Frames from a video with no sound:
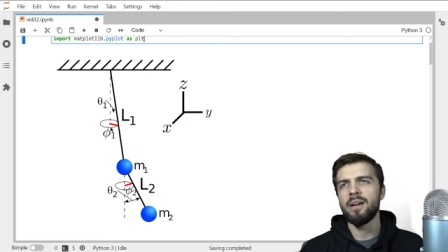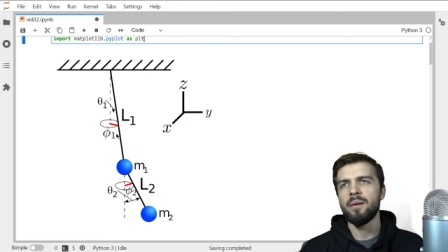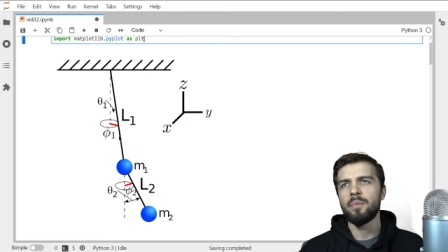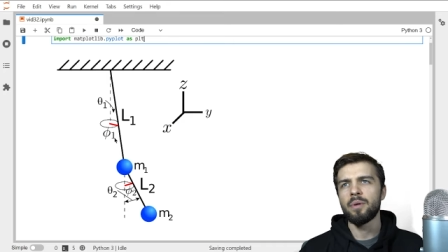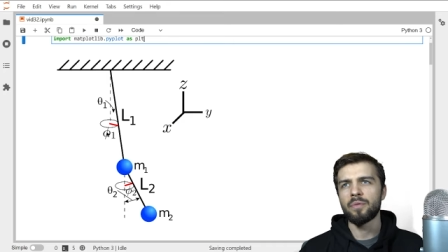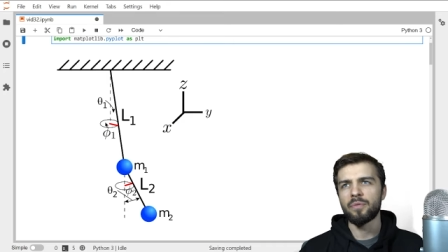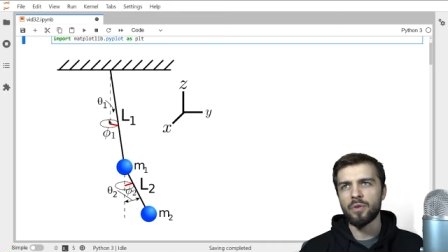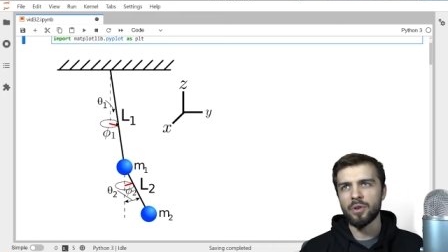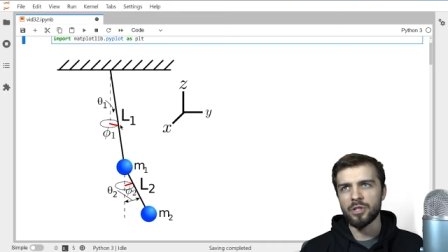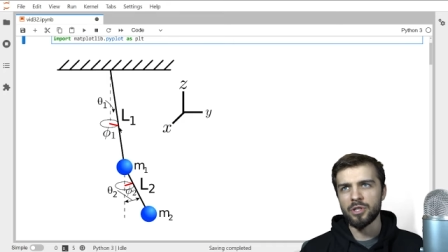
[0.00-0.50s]

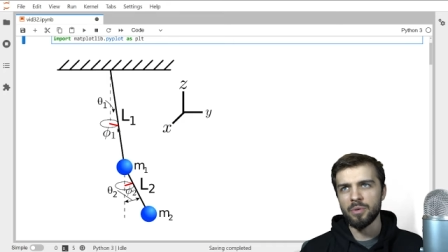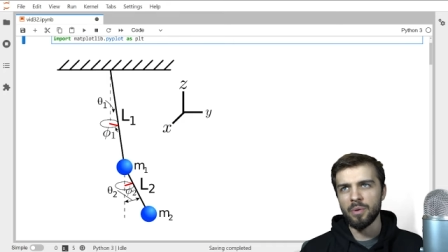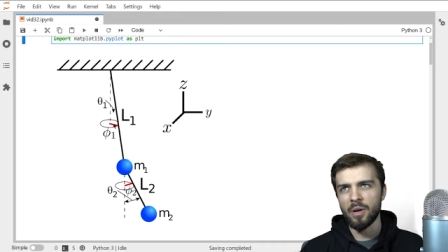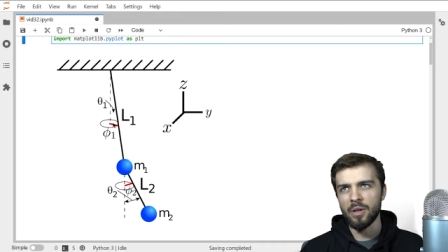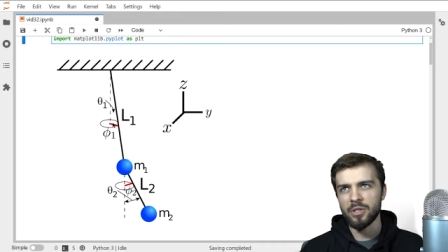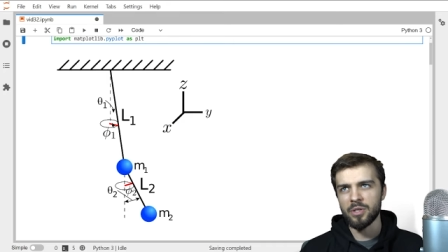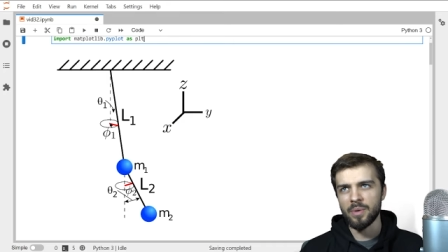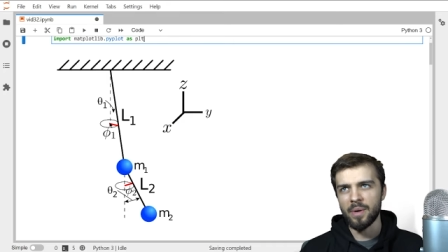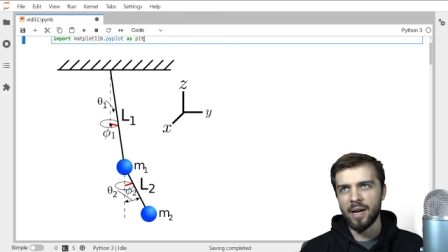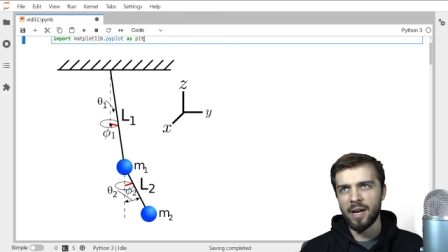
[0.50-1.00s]
But of course you
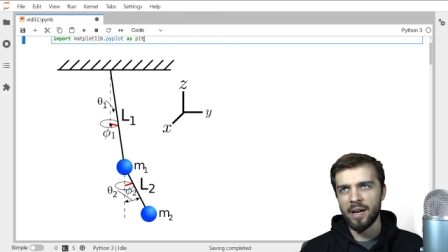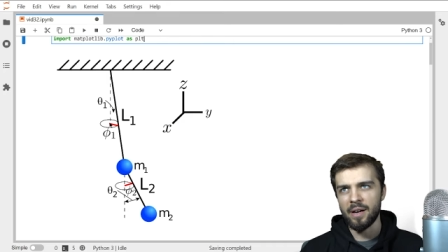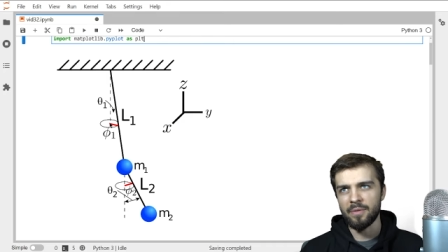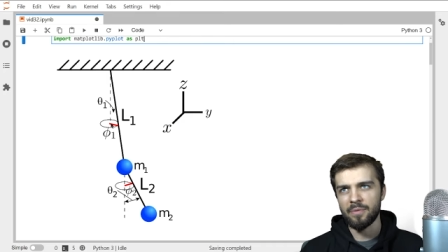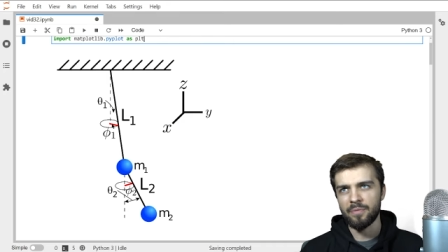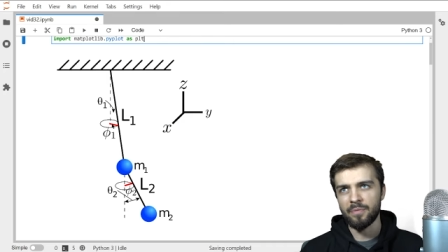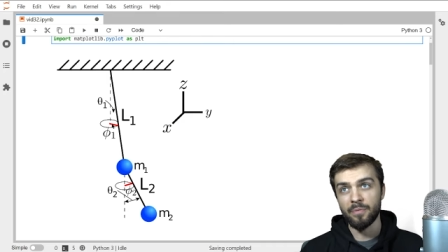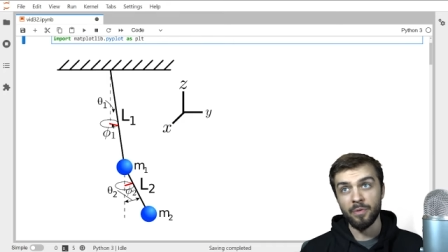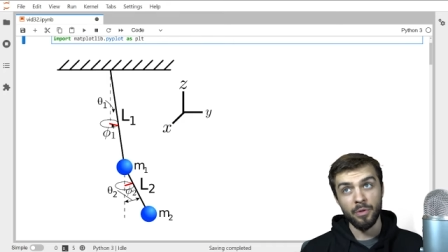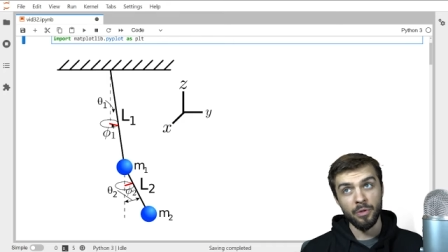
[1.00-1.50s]
also have,
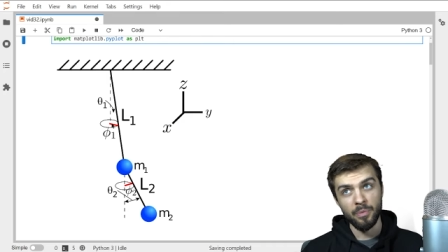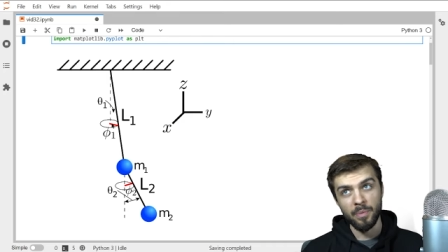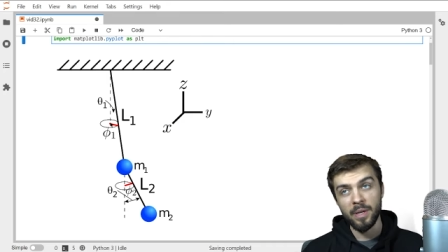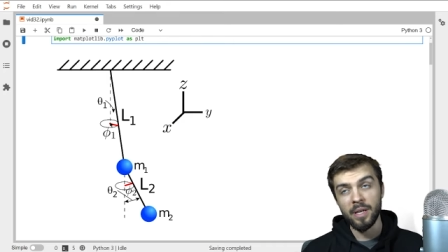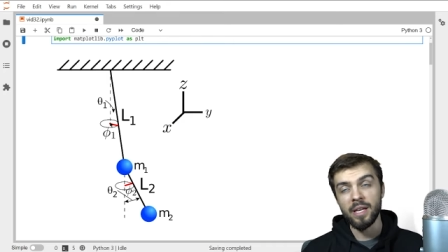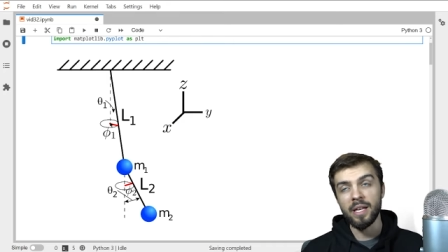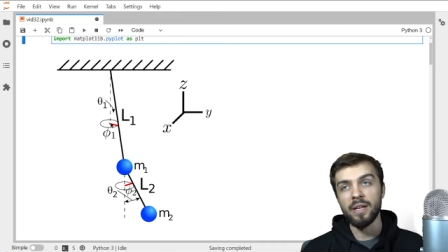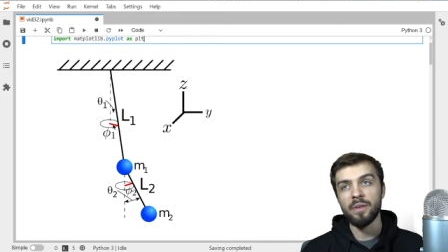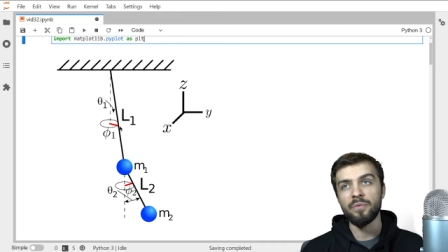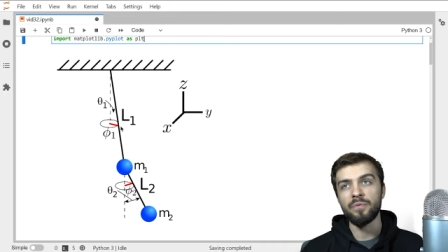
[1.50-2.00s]
for three
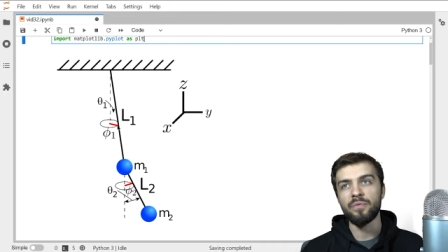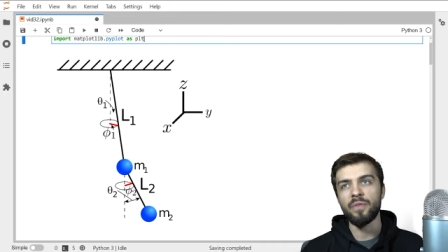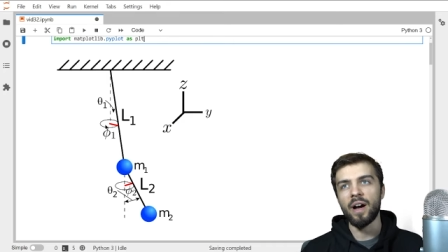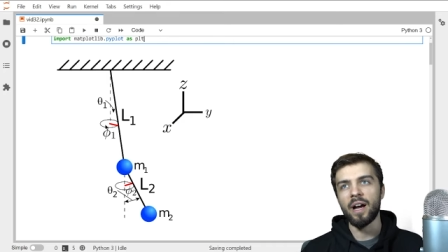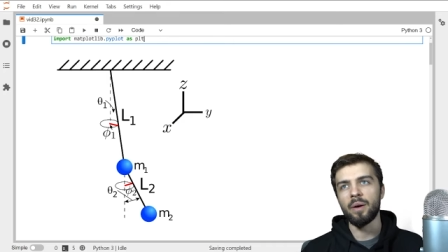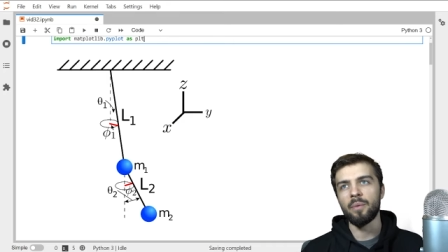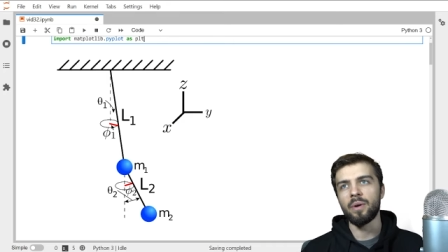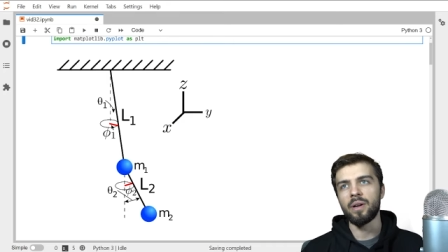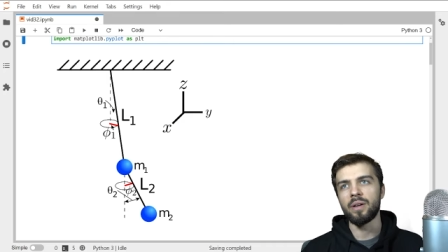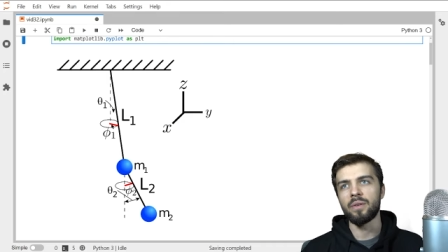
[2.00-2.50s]
D,
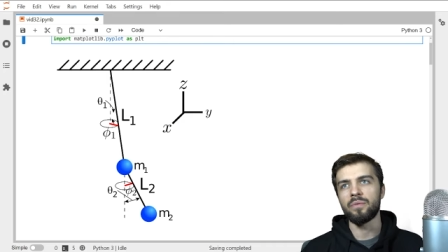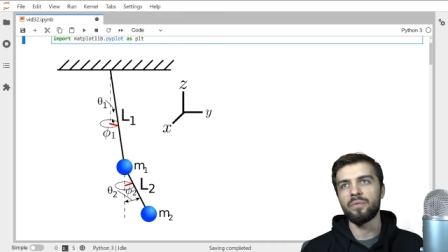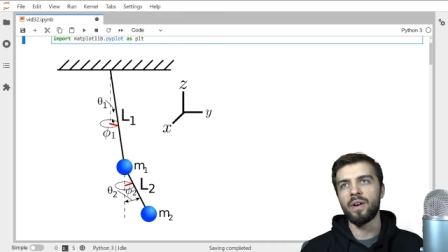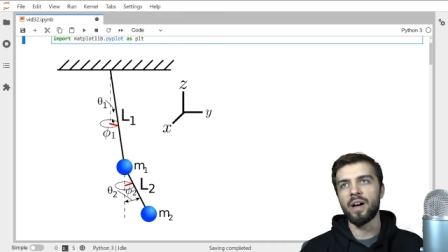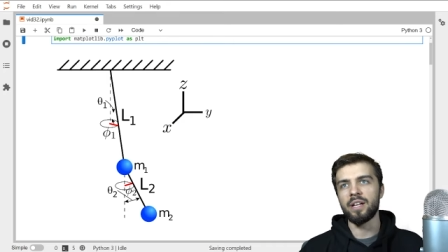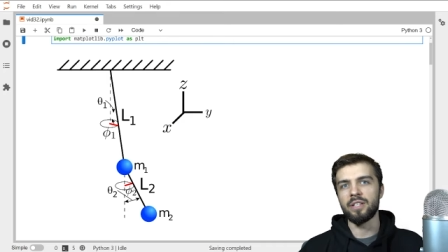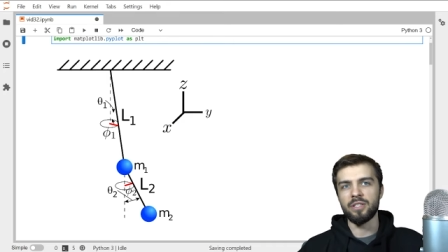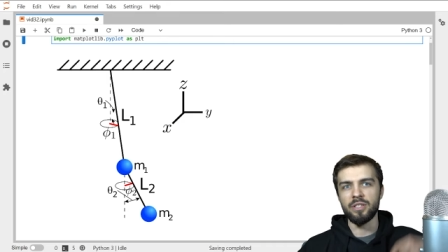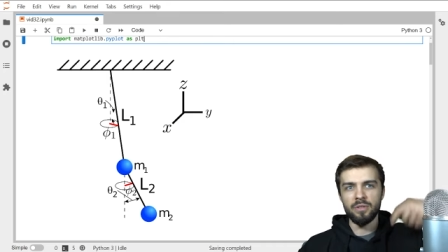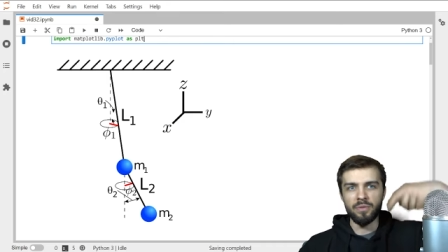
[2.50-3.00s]
phi one and
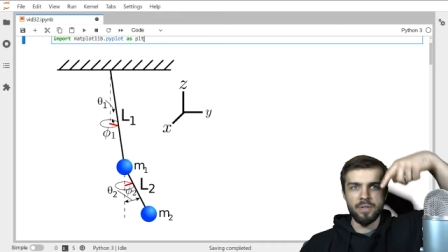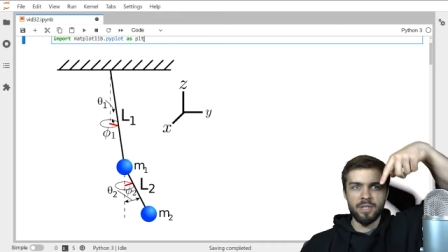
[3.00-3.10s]
phi two,